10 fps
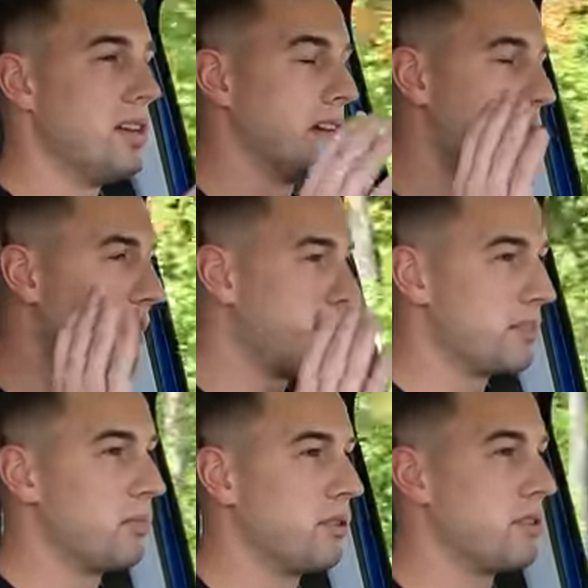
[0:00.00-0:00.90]
It tracks
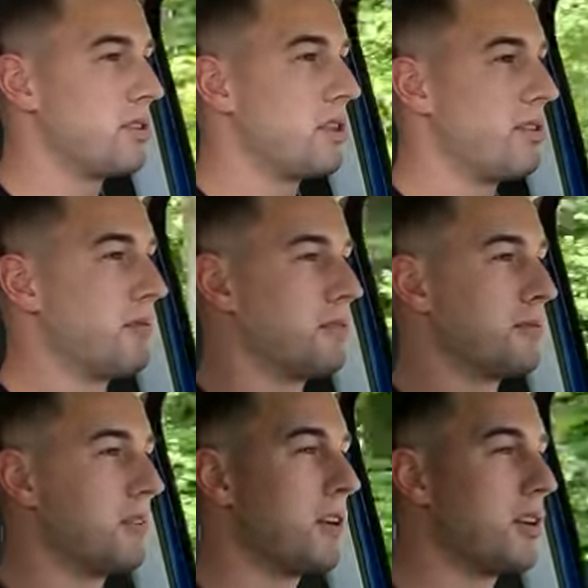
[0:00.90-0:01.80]
completely straight, feels
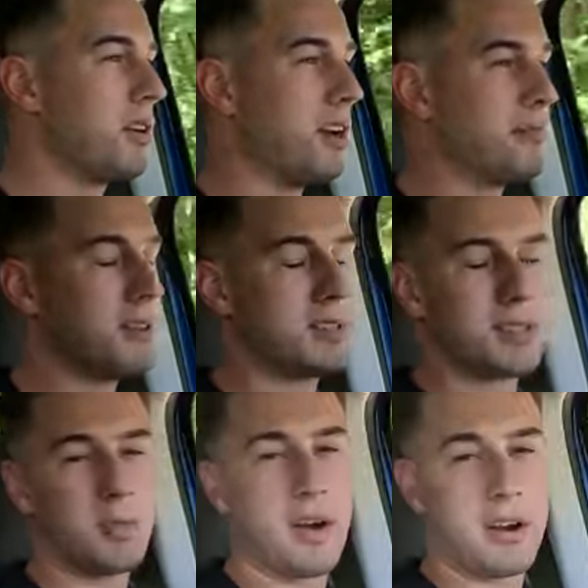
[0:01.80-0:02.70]
very confidence
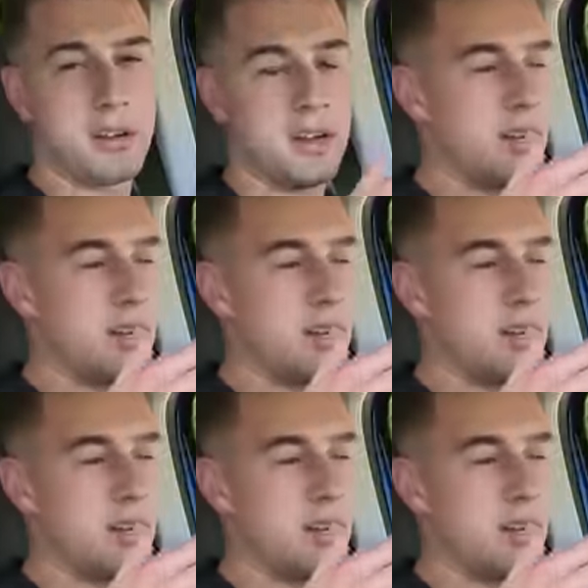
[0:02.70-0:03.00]
inspiring.